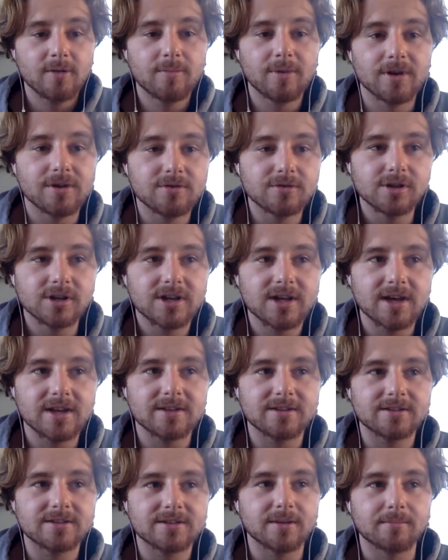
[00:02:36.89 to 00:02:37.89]
But you look
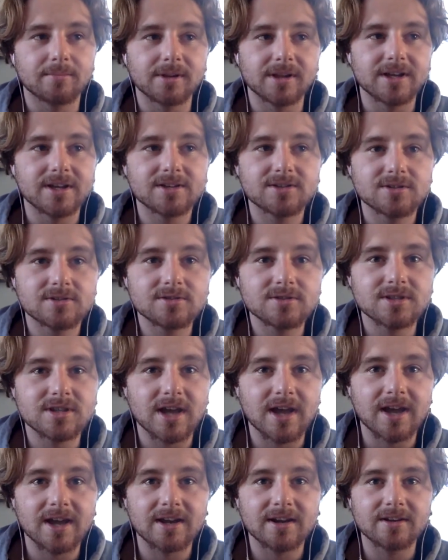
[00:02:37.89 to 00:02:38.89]
at the Blazers,
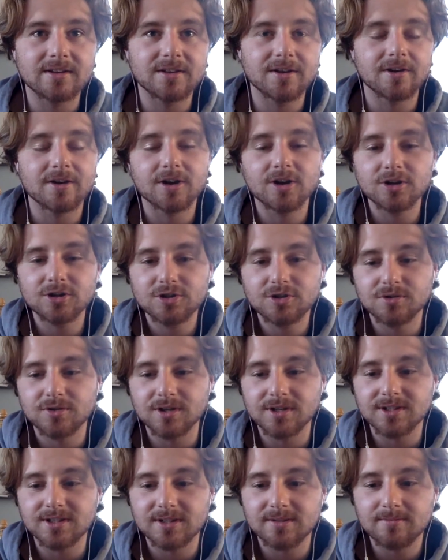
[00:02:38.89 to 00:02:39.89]
and they're a good
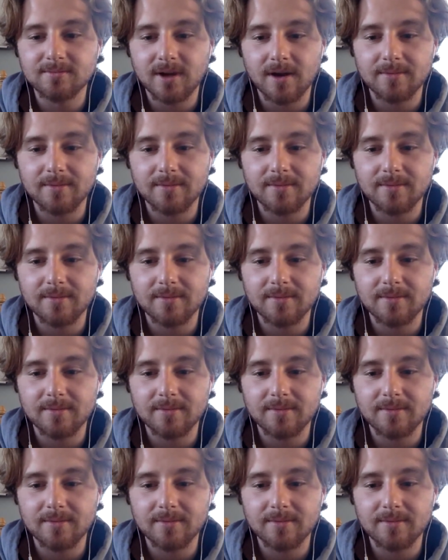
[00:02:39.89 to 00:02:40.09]
shooting team.